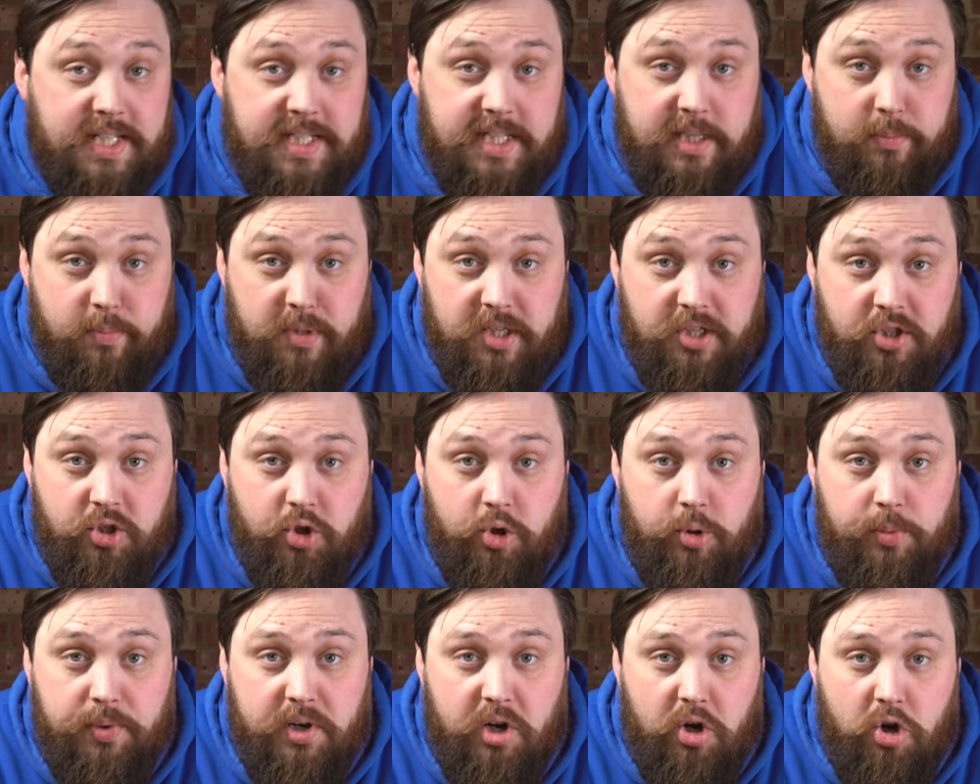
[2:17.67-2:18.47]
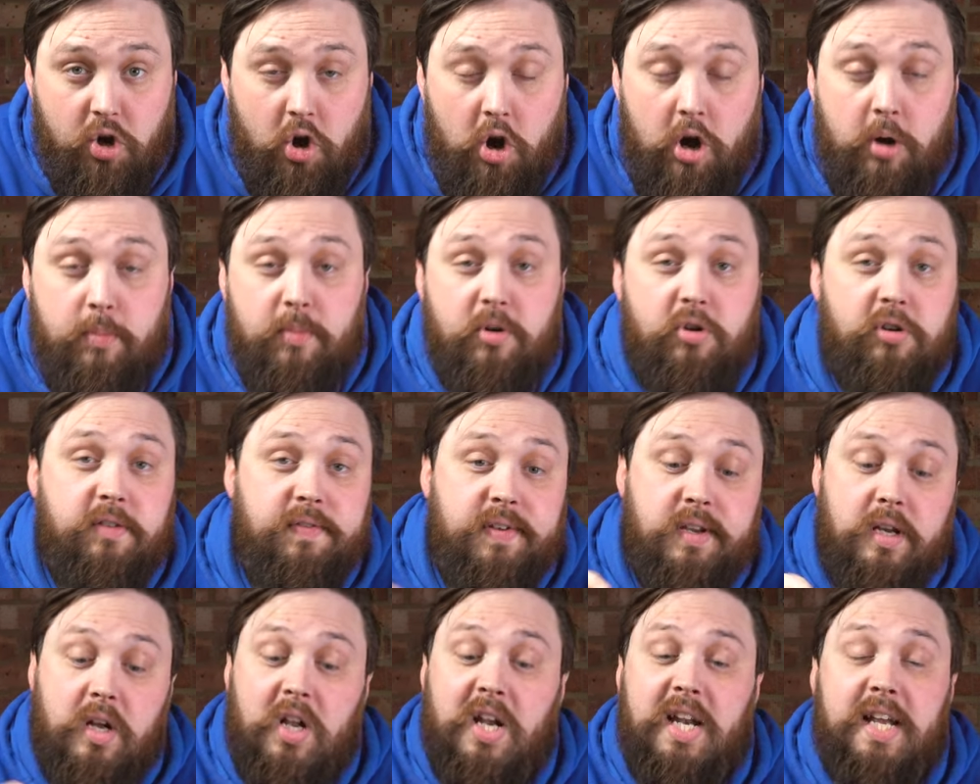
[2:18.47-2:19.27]
simplyscuba.com, or
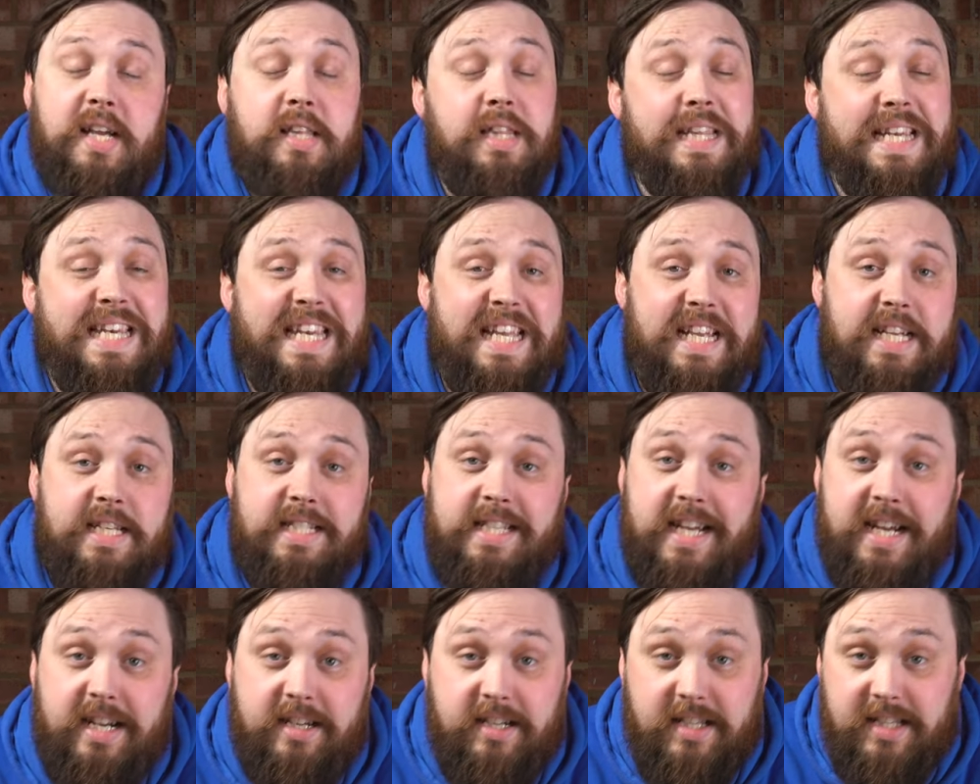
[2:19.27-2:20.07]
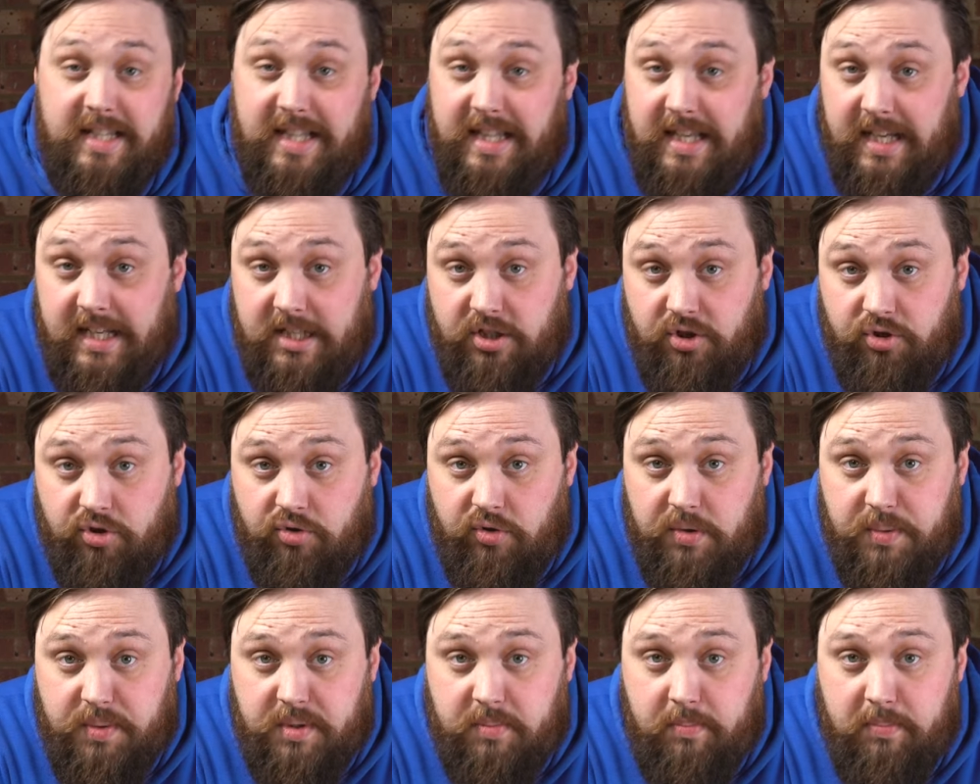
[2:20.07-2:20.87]
if you click the link down in the
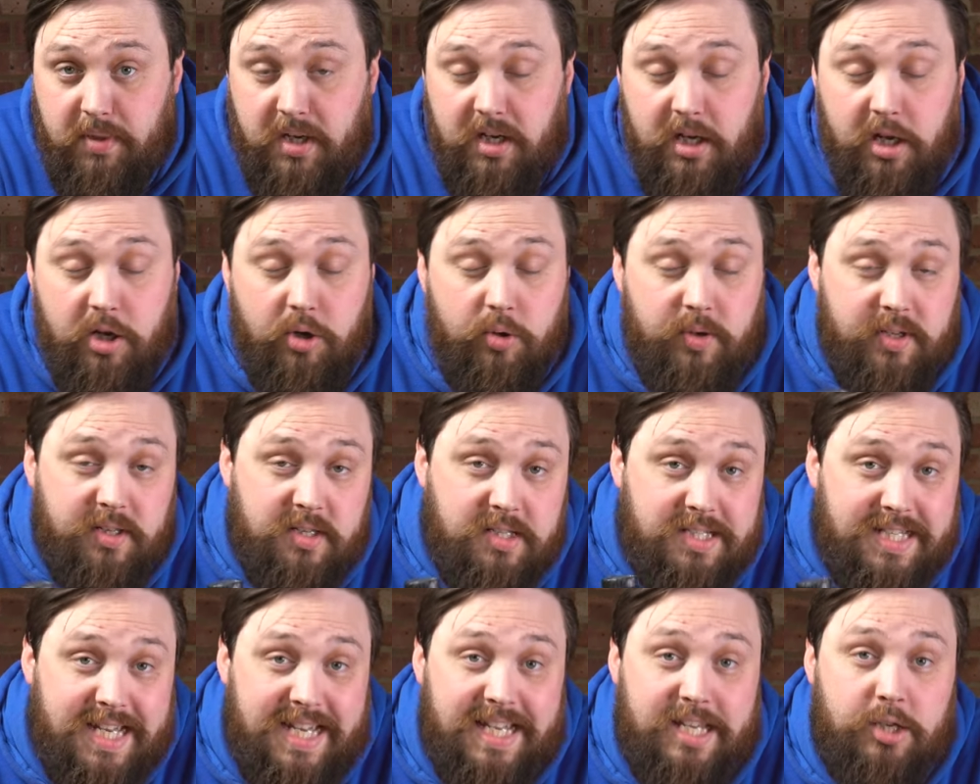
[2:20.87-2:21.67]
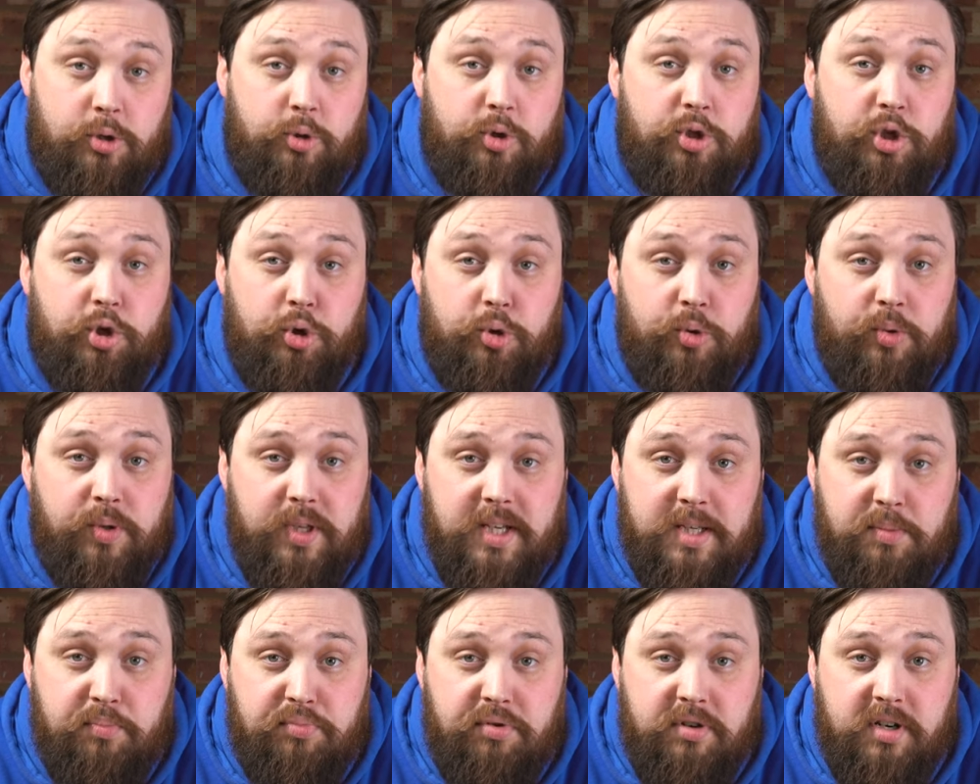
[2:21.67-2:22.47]
description below, it'll take you to
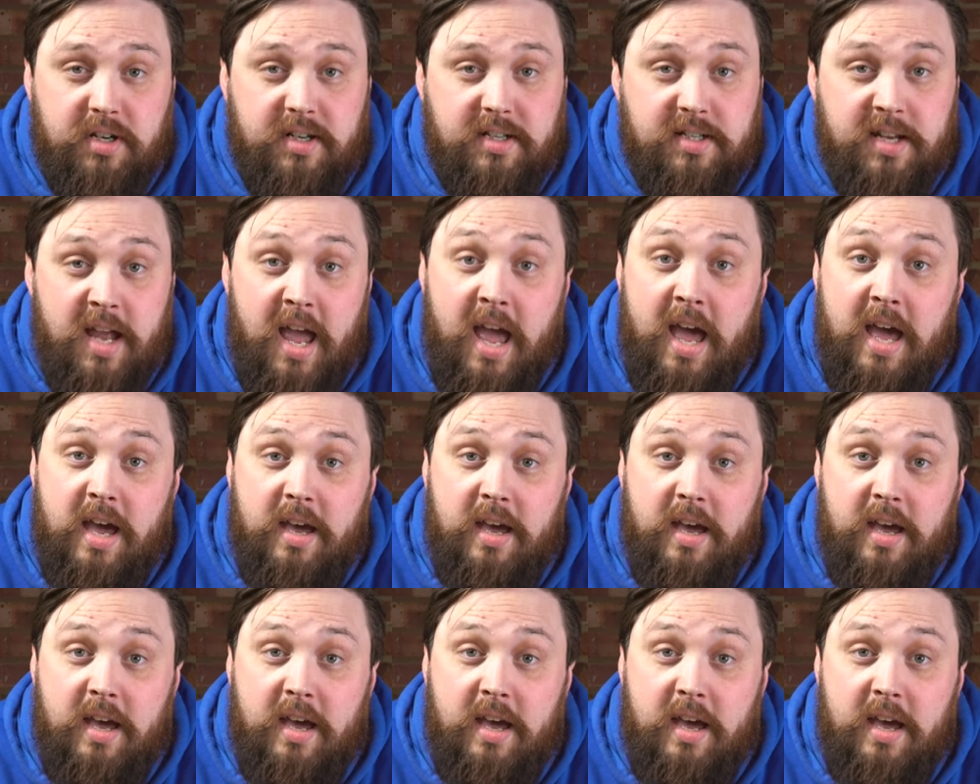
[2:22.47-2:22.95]
this product.